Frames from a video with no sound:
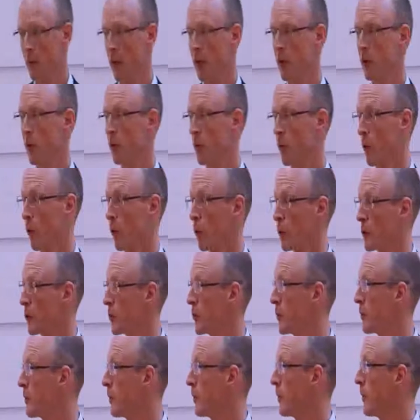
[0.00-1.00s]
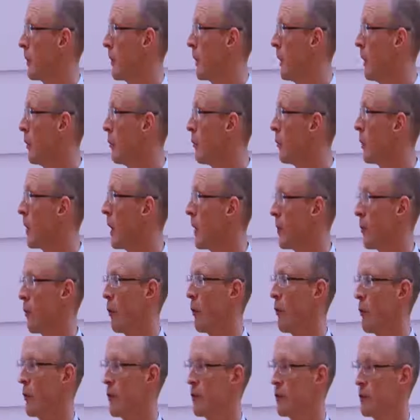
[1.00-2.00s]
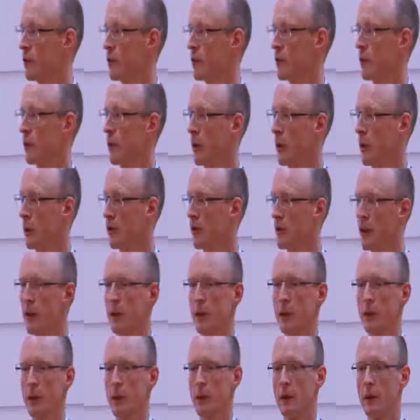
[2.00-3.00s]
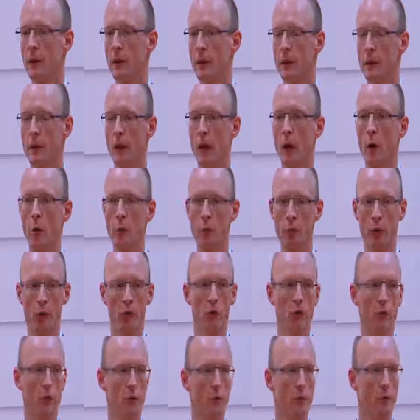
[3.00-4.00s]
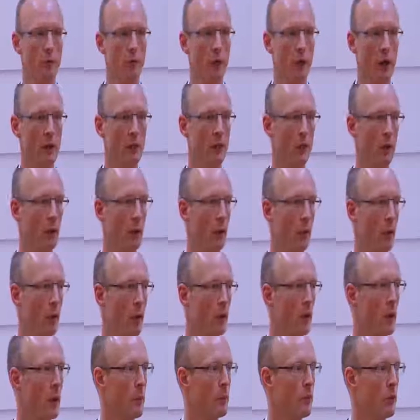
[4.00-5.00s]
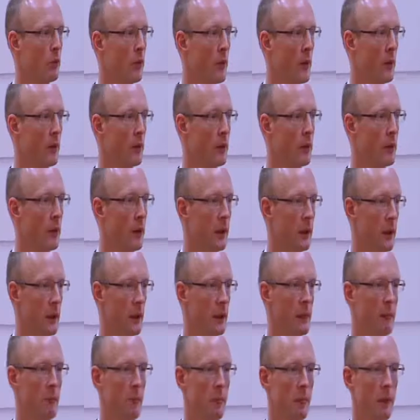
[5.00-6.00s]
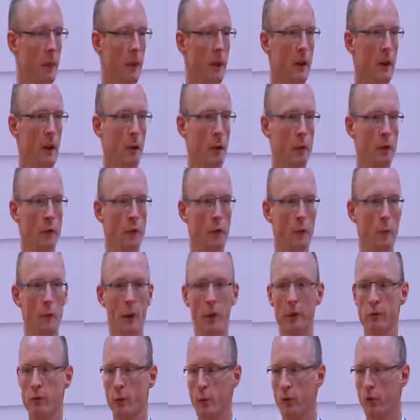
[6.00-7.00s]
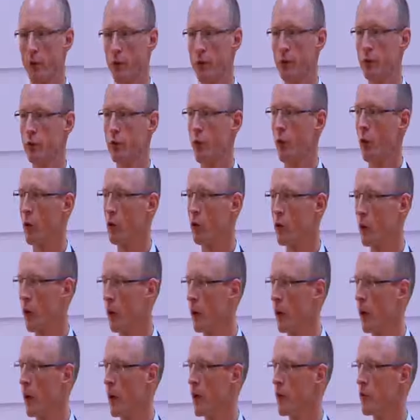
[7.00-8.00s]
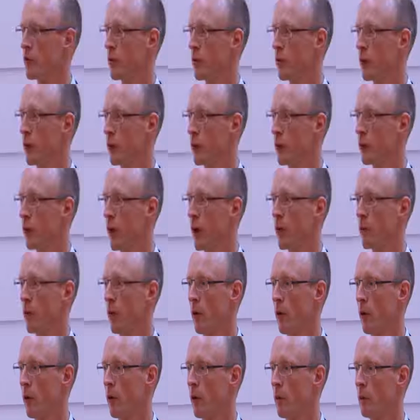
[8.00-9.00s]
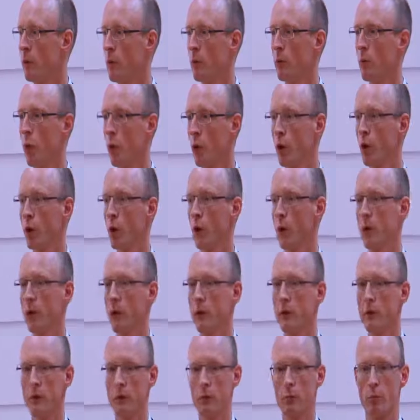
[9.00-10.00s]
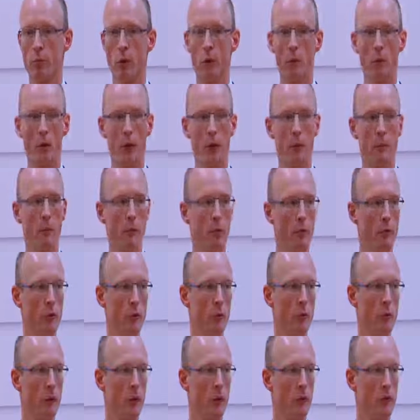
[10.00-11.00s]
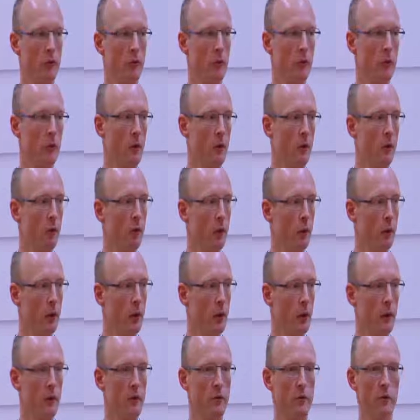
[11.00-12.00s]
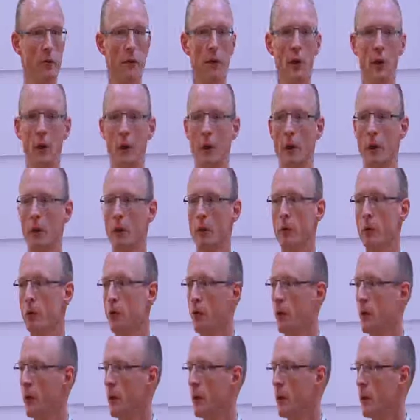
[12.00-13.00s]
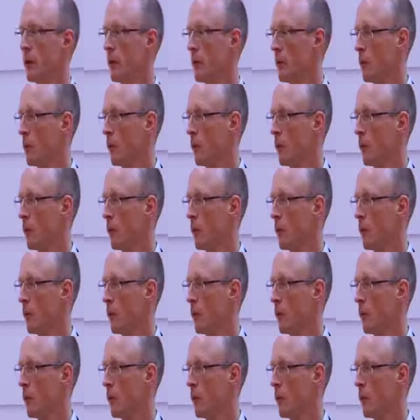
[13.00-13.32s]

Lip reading: And of course, if we have all this, let's say, output of the BrainFlow program together, it also makes for a very strong showcase of what you have all been working on in this program over the past few years to the